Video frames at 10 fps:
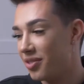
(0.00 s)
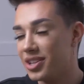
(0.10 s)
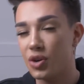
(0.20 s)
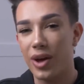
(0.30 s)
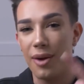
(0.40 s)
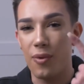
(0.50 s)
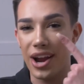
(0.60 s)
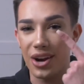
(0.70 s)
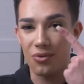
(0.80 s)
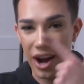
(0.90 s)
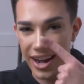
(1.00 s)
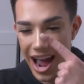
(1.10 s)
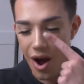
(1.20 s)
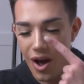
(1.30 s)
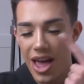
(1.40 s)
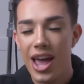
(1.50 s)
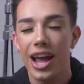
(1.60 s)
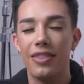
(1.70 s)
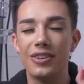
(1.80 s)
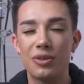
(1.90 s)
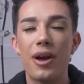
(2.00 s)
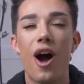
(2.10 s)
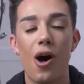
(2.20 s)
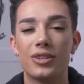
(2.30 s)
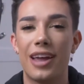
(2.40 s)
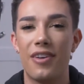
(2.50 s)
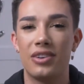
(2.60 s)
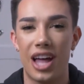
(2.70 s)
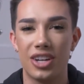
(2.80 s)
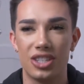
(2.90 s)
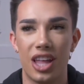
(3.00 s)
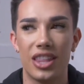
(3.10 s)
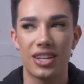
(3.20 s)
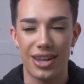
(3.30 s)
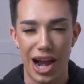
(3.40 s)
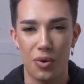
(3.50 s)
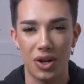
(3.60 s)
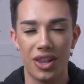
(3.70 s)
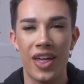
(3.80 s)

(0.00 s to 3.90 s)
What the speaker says: these are what I'm wearing right now, and these are my all-time favorite lashes in the entire world.